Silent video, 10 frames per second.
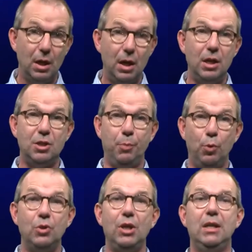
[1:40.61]
is
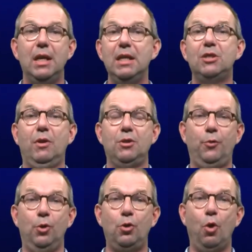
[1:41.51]
put in a heat
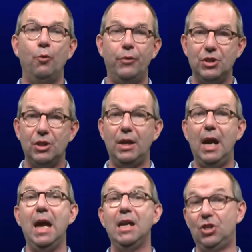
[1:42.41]
transfer coefficient
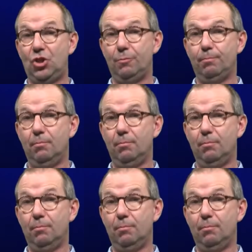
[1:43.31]
H.